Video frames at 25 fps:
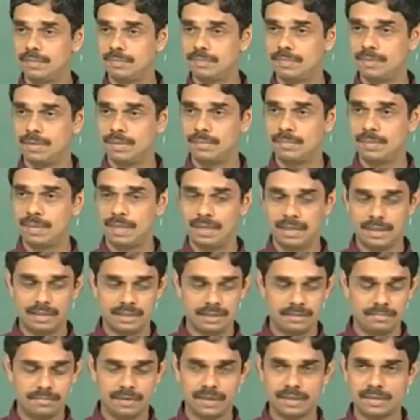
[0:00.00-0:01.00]
absorb,
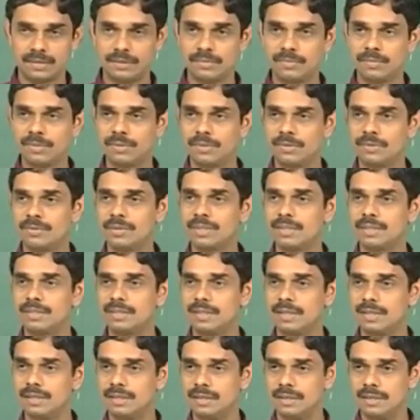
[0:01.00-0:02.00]
and in fact you would notice
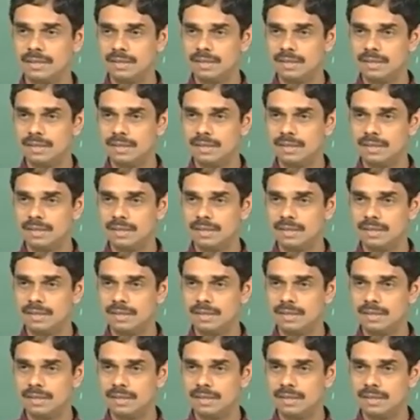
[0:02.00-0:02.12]
that